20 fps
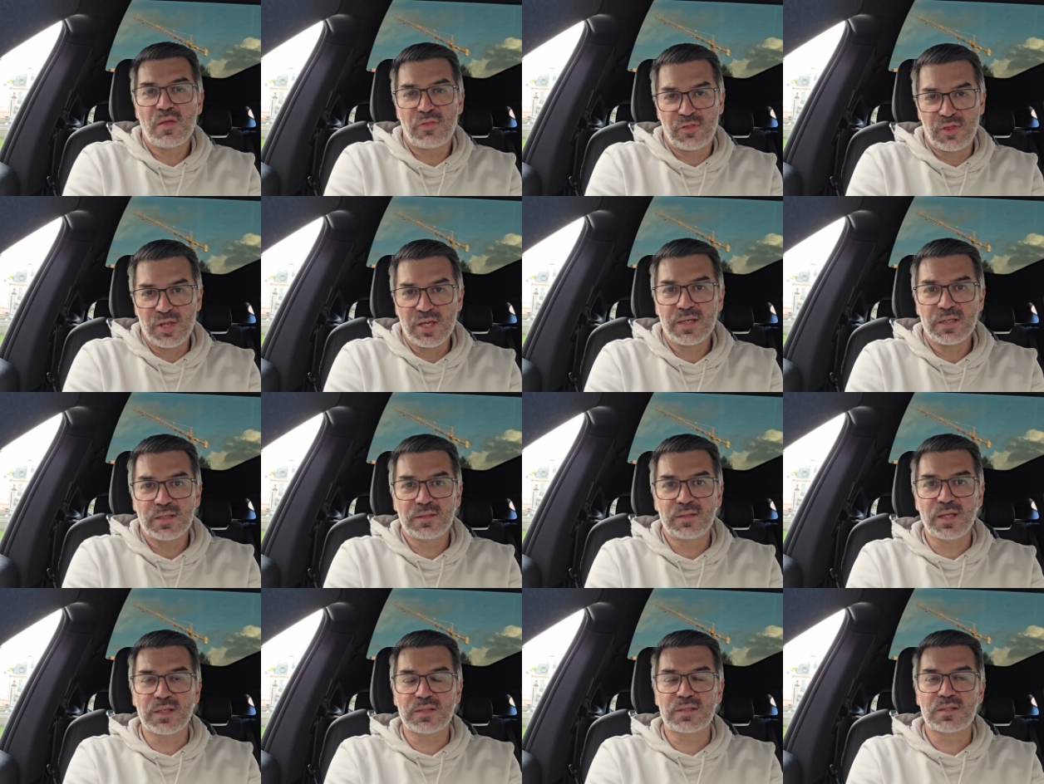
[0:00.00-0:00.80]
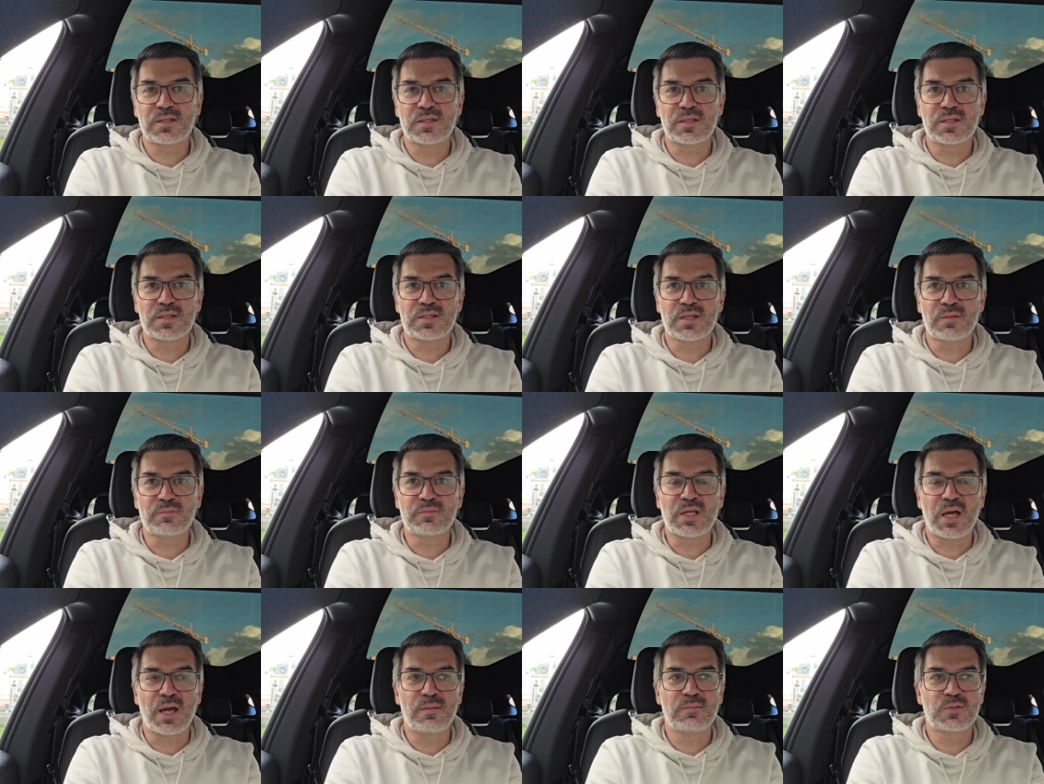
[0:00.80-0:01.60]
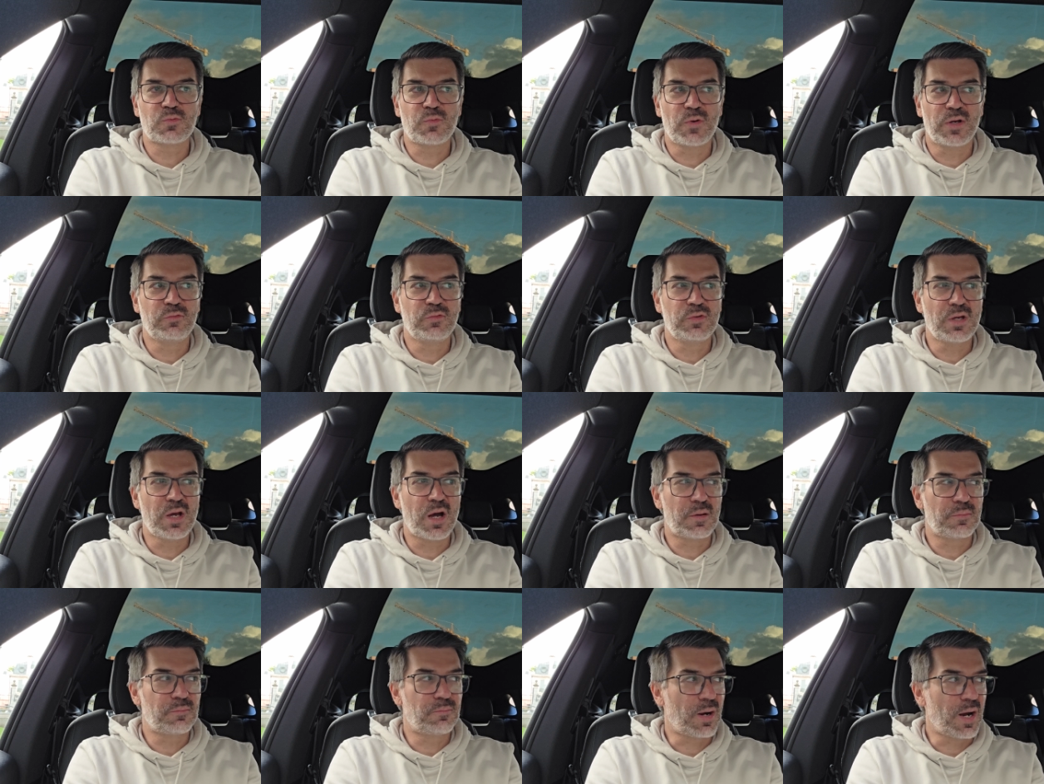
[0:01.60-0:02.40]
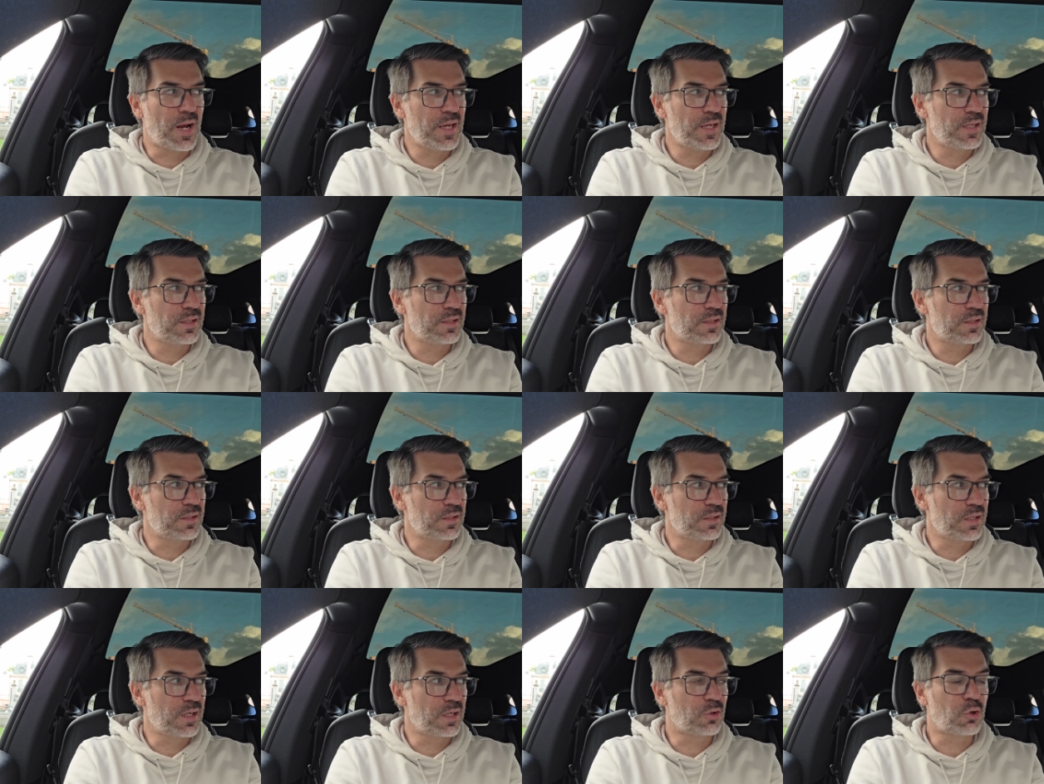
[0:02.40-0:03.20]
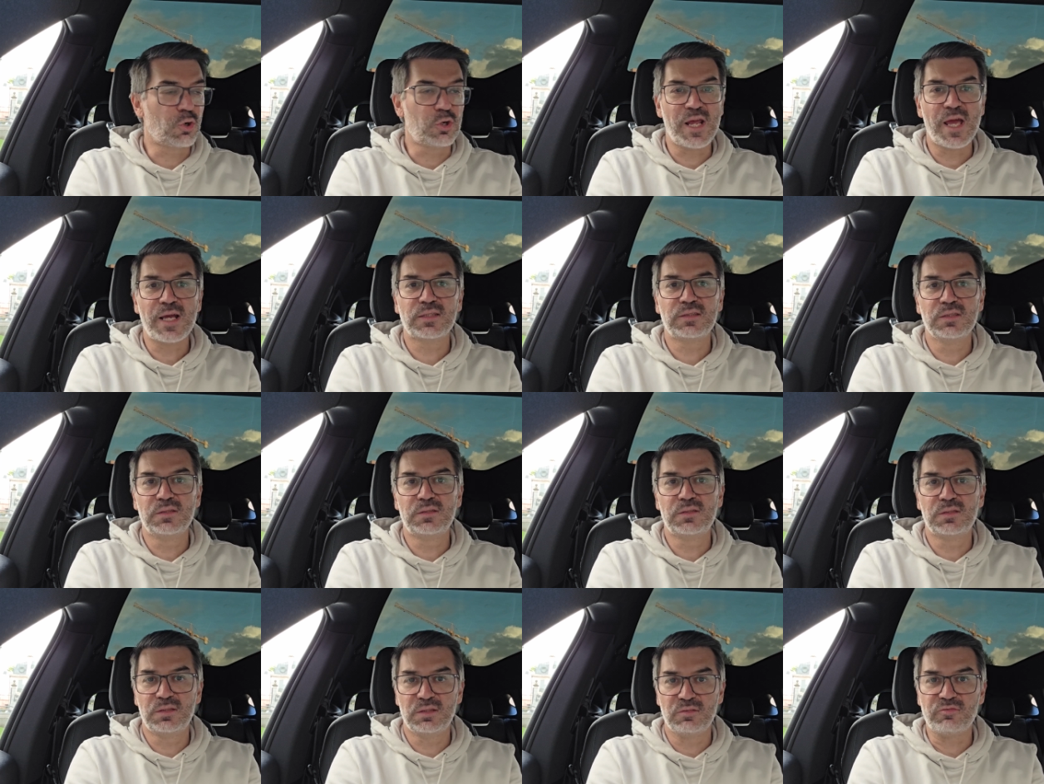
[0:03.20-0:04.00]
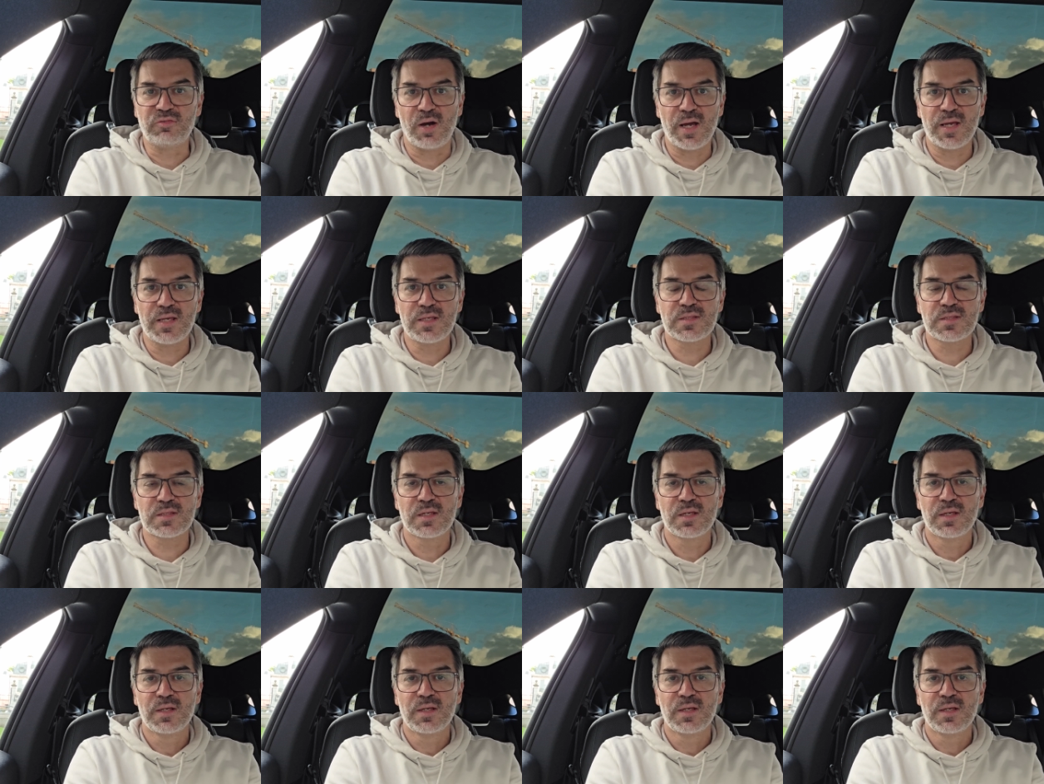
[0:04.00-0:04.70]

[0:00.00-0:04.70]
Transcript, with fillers: think that uh, sometimes when we are buying a connected device,